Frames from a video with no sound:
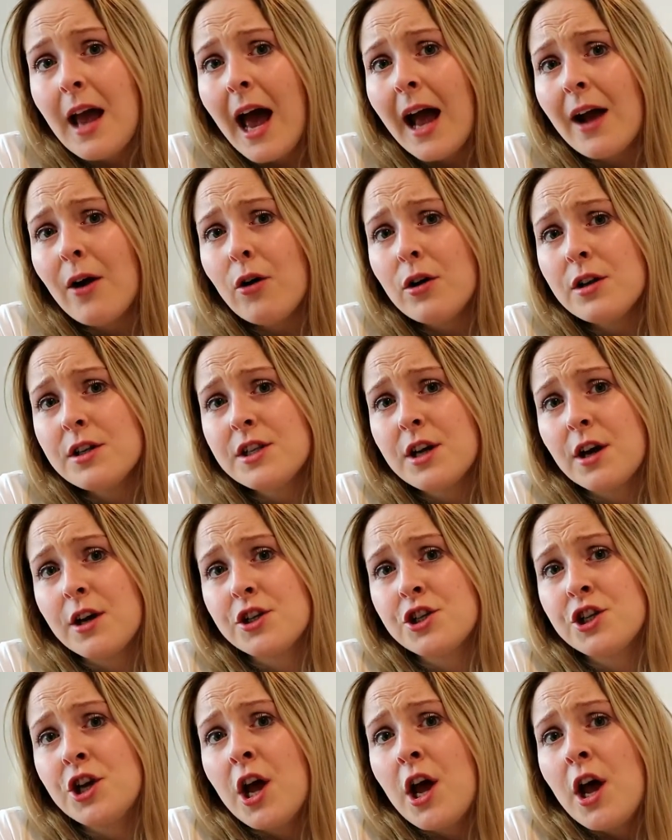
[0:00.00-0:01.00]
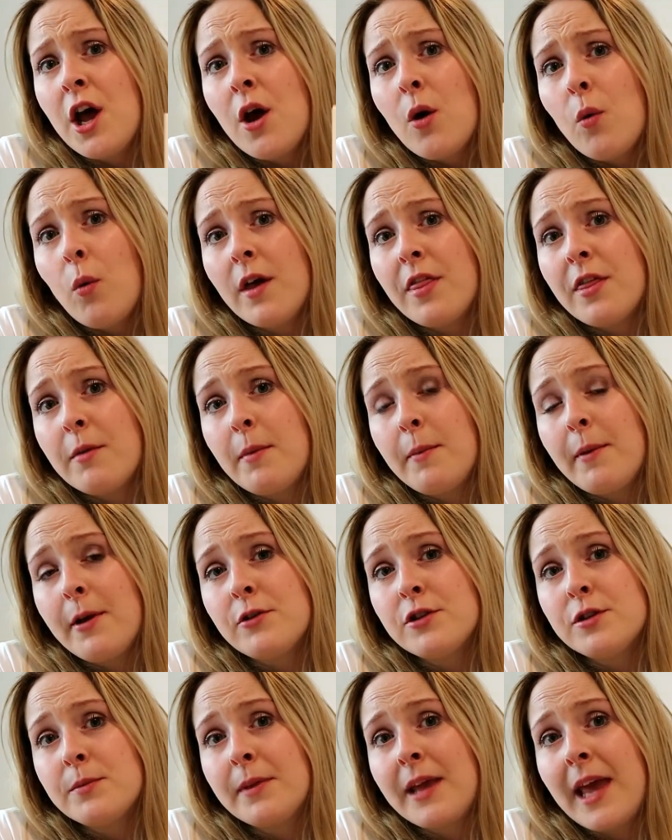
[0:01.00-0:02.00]
I got in touch with them
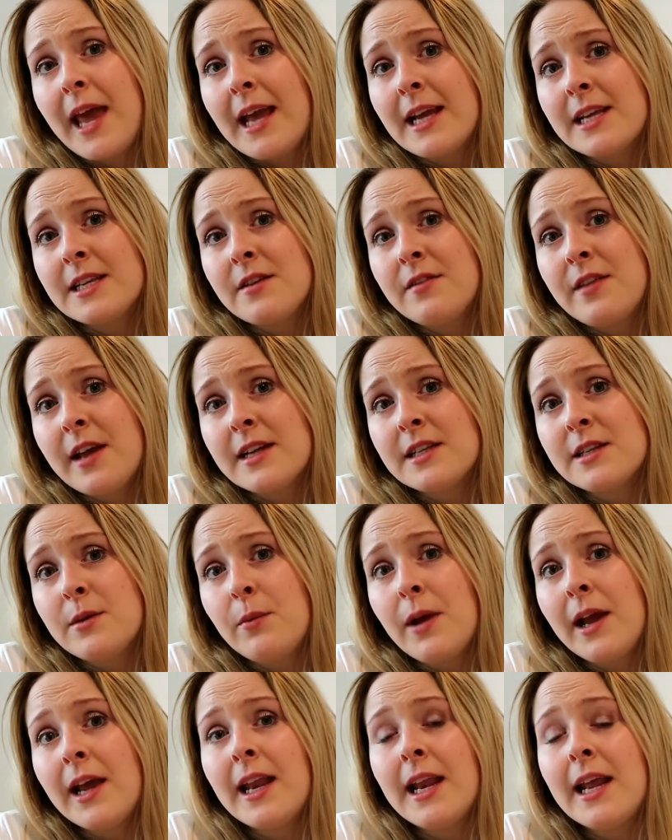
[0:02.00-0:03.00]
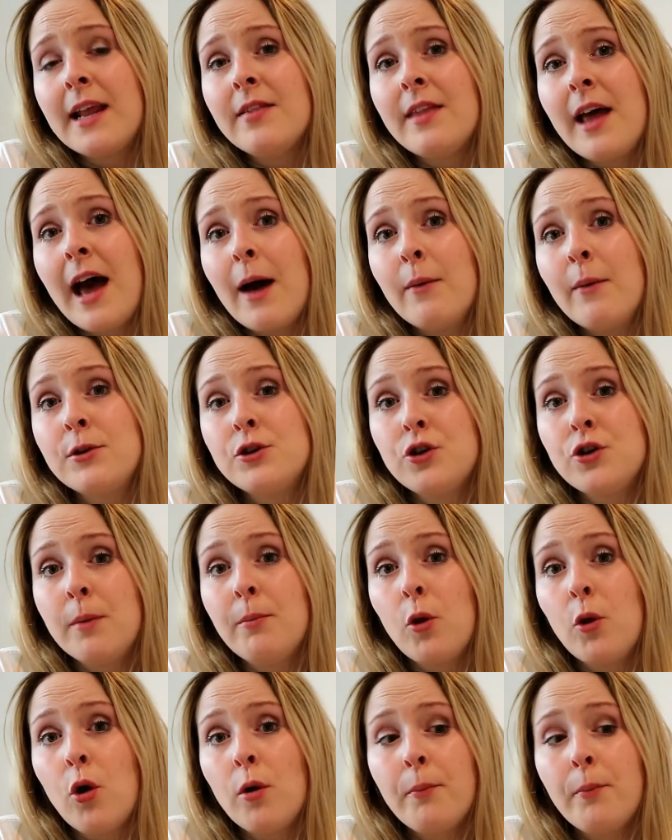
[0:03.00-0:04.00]
about some cakes and things, and we agreed that I would do a
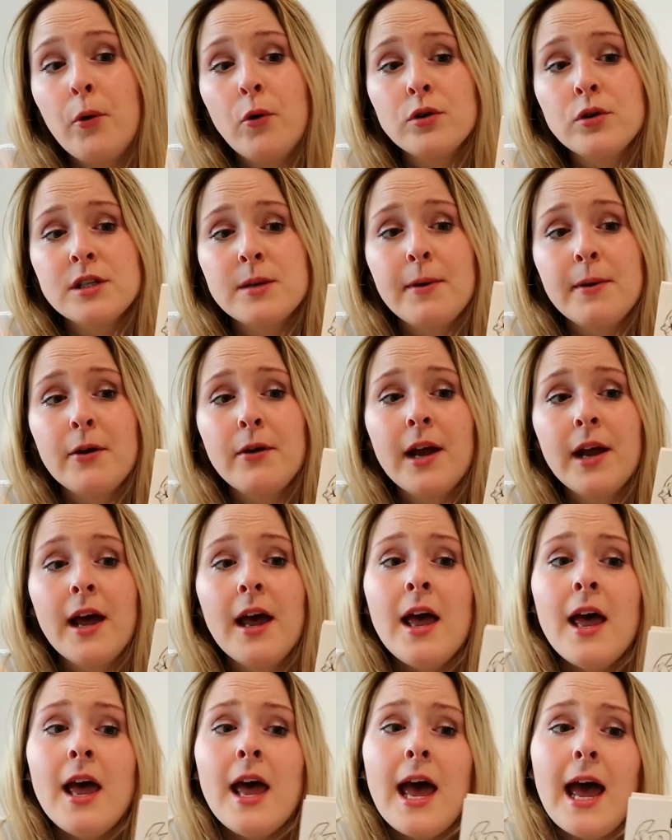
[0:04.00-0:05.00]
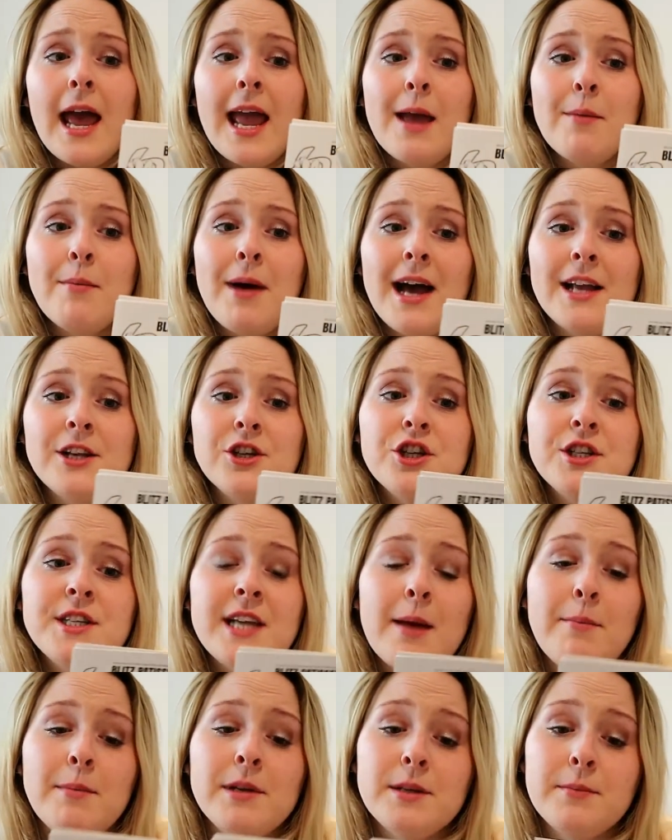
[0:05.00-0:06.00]
blog post about it, and she
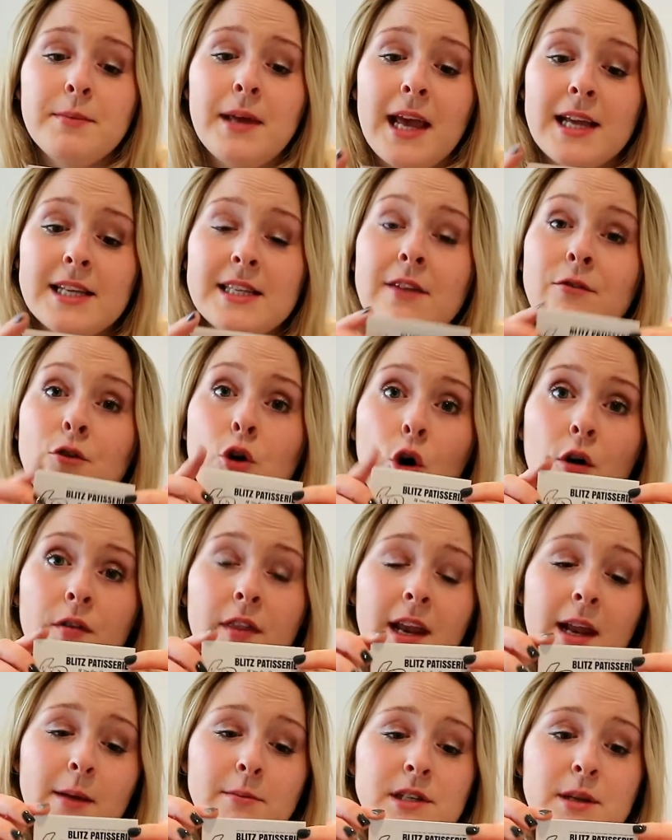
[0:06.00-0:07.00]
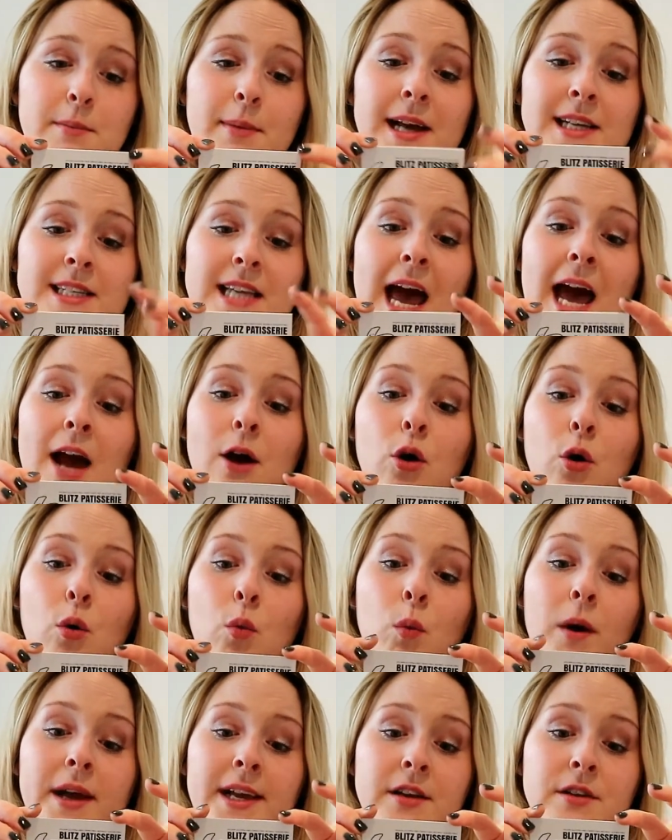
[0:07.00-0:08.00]
sent me some cakes, and I've got the names in the backs. I
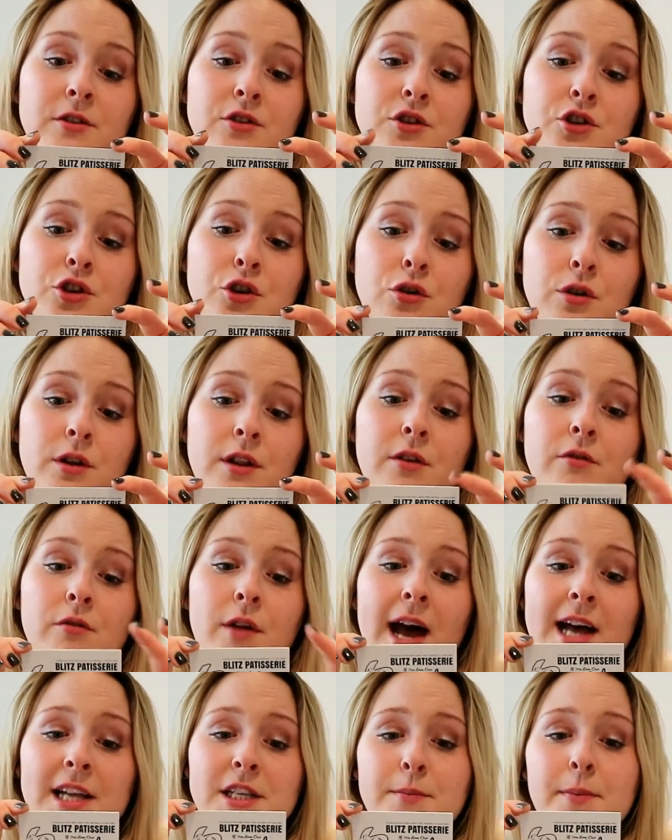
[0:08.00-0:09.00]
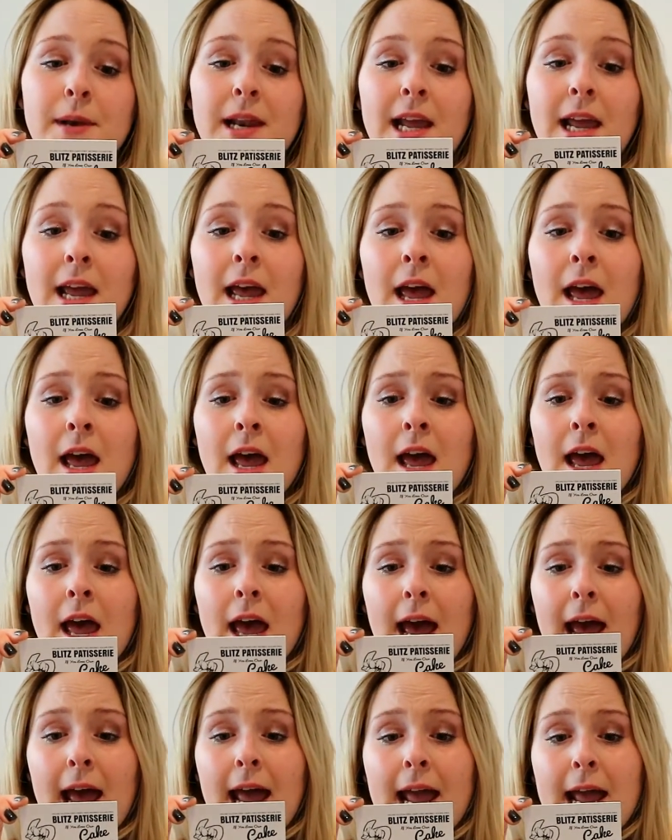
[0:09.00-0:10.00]
got white chocolate raspberry,
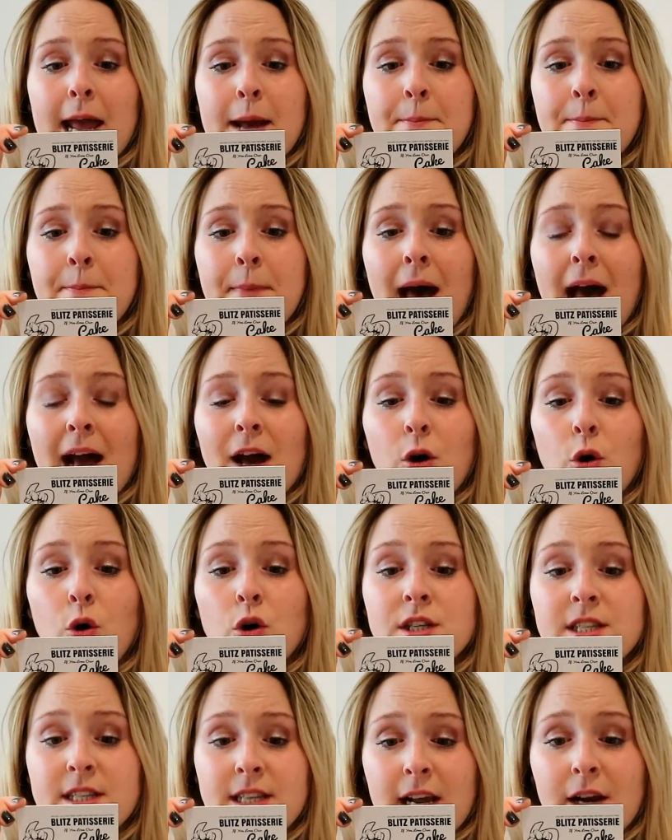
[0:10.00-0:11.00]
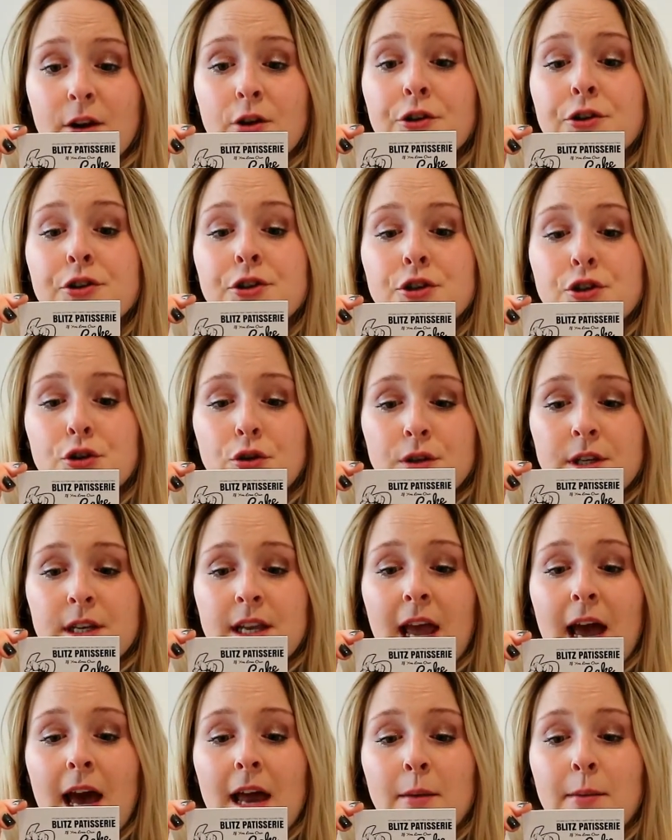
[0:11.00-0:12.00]
I got Snickers
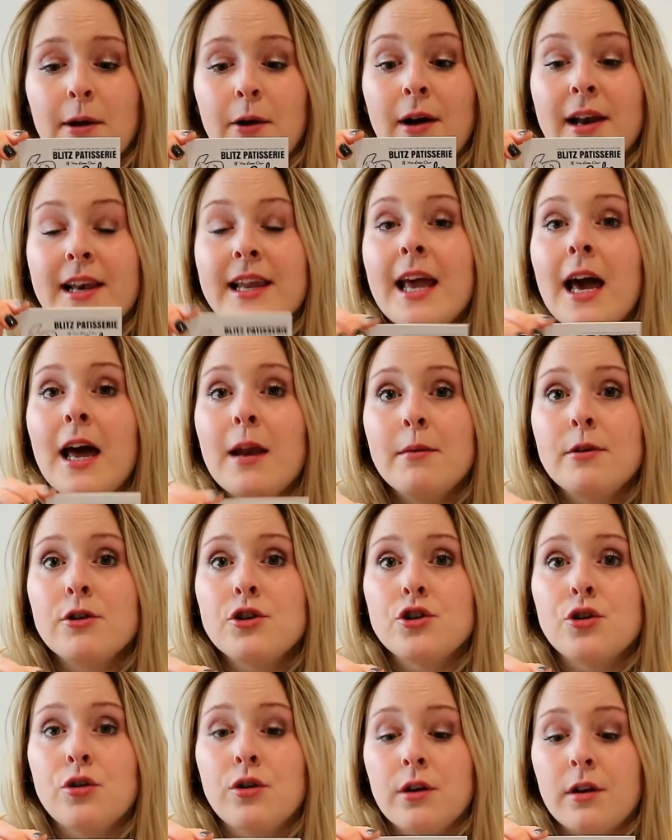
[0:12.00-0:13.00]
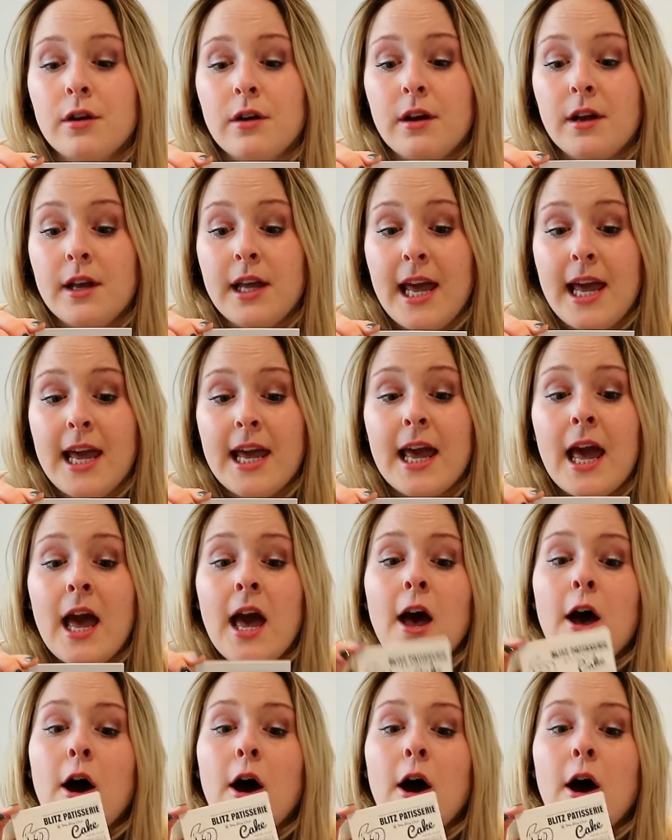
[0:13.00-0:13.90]
salted caramel and caramel shortcake.